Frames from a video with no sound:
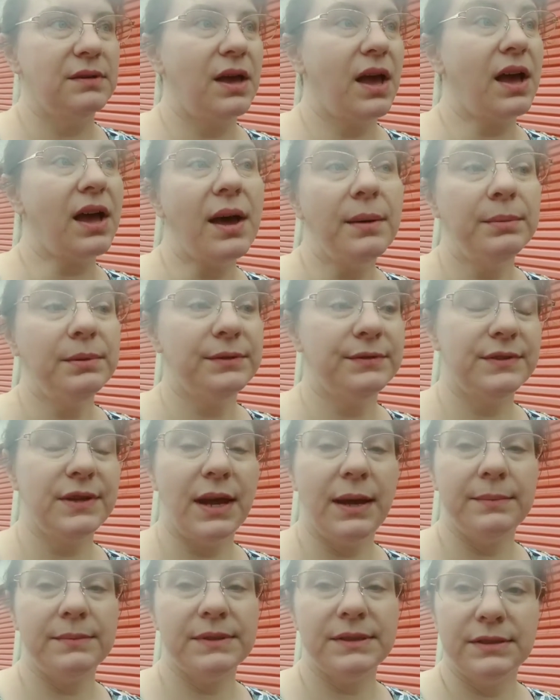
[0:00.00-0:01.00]
a couple of
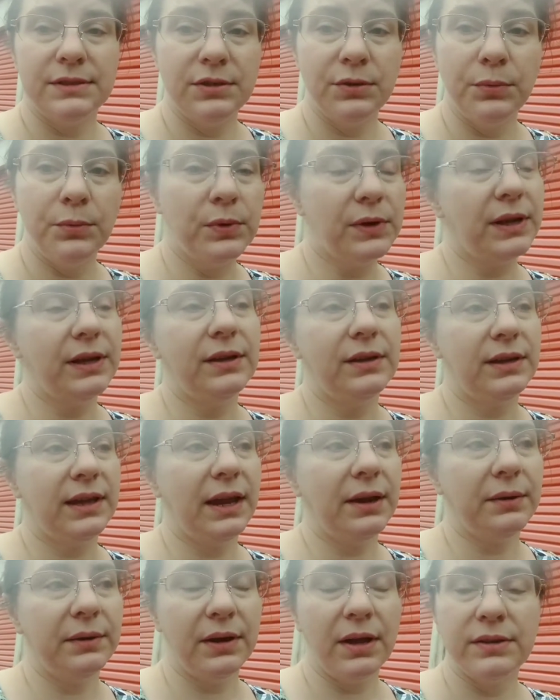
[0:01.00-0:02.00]
times to what I could
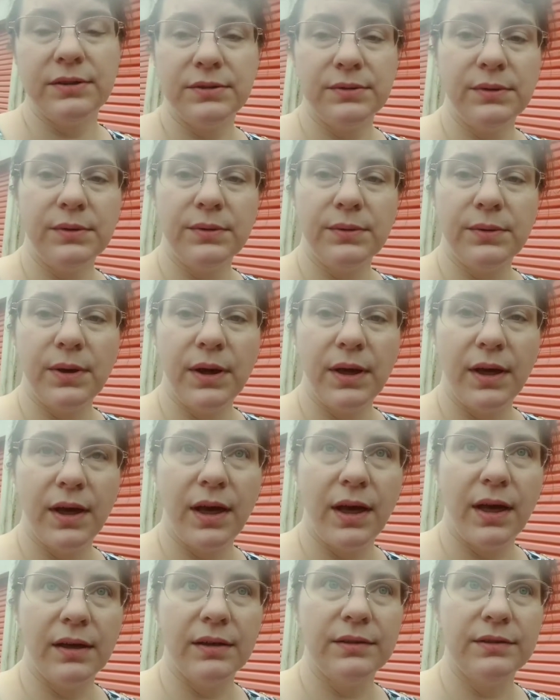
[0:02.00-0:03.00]
carry on to
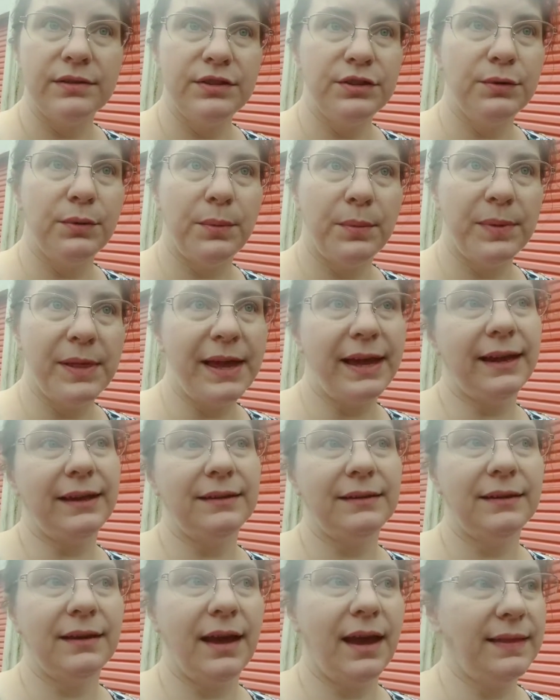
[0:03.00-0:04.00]
a
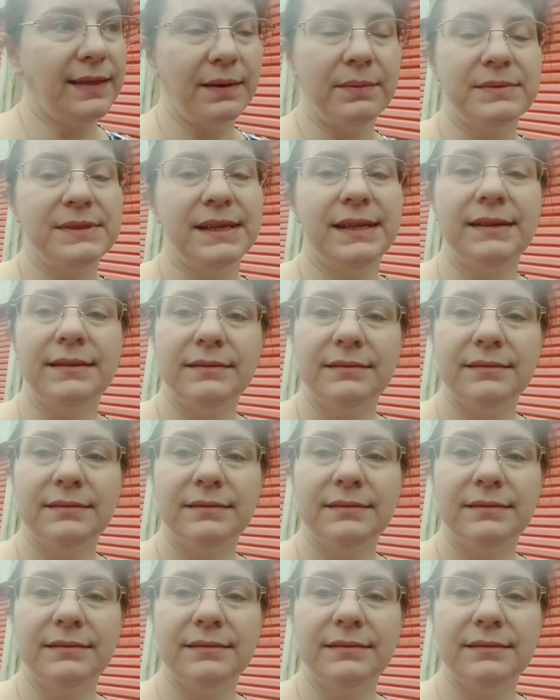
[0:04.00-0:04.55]
plane, and that was it.